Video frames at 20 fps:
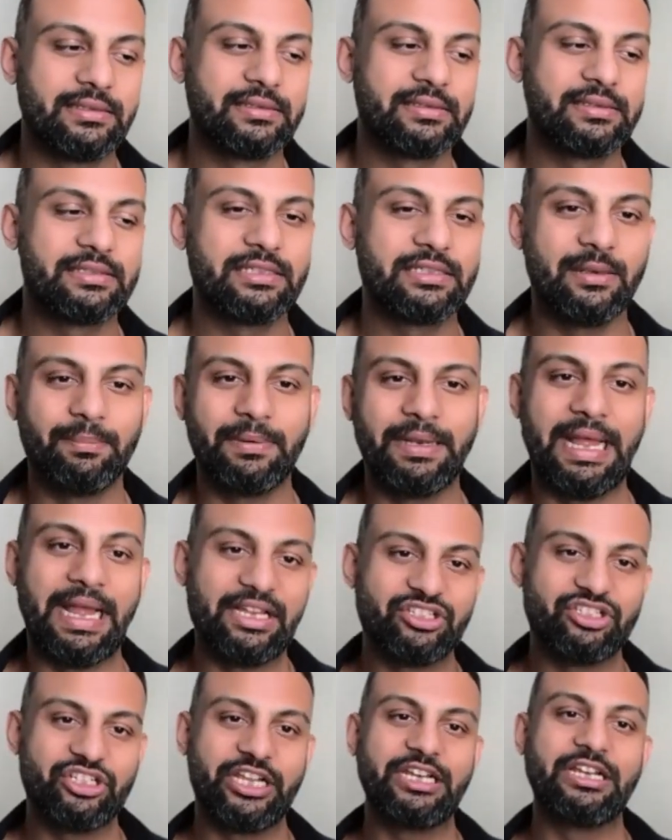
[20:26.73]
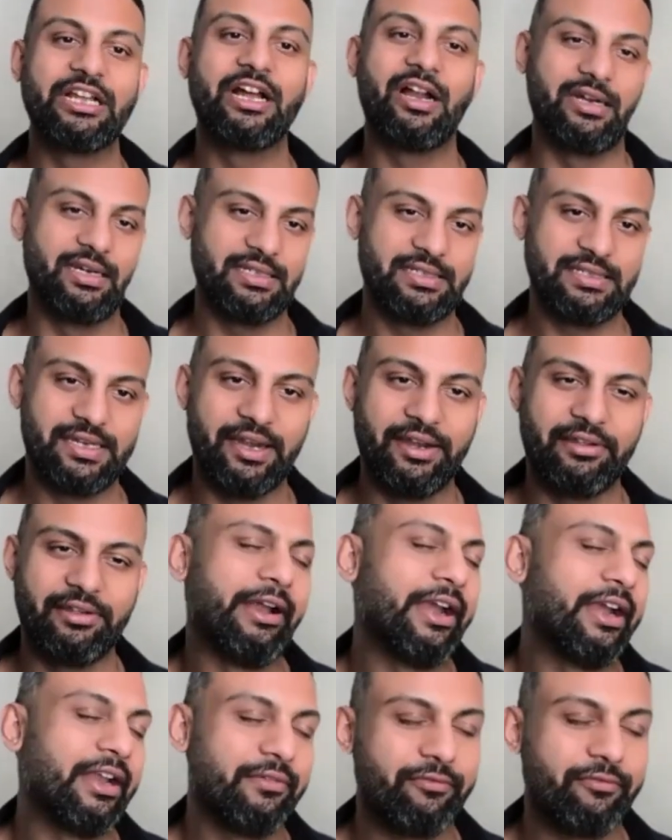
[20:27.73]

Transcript: supply chain understanding, right?